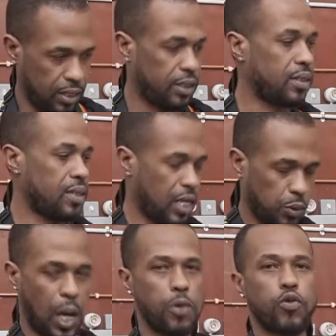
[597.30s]
Yes.
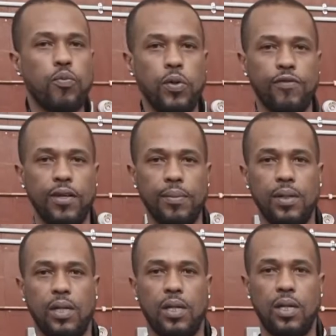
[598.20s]
That's why we remove them.
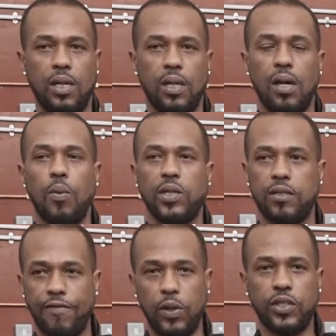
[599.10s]
What's
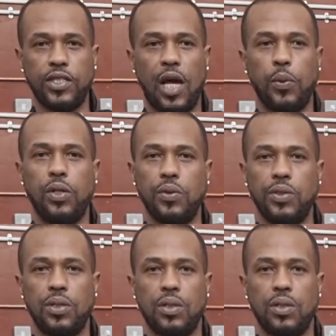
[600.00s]
the voltage that we use?